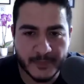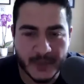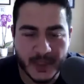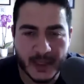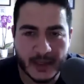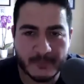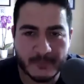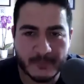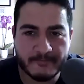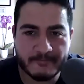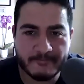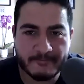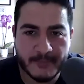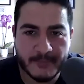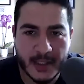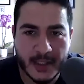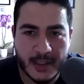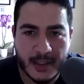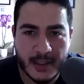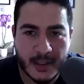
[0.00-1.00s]

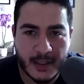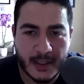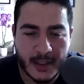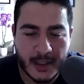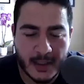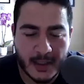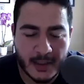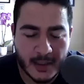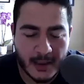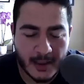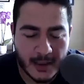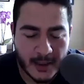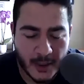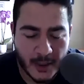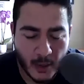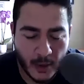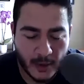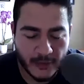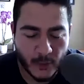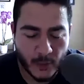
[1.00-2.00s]
You know,
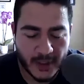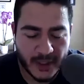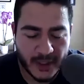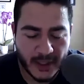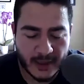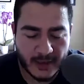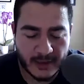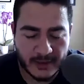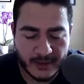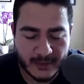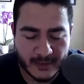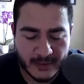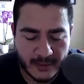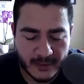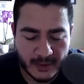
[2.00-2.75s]
on the one hand,